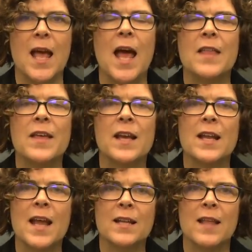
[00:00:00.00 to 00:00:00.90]
and then
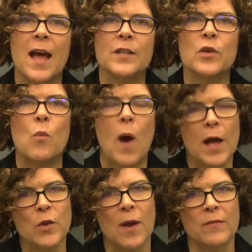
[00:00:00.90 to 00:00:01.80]
connect that to why
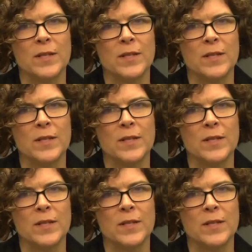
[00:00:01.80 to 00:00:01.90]
you have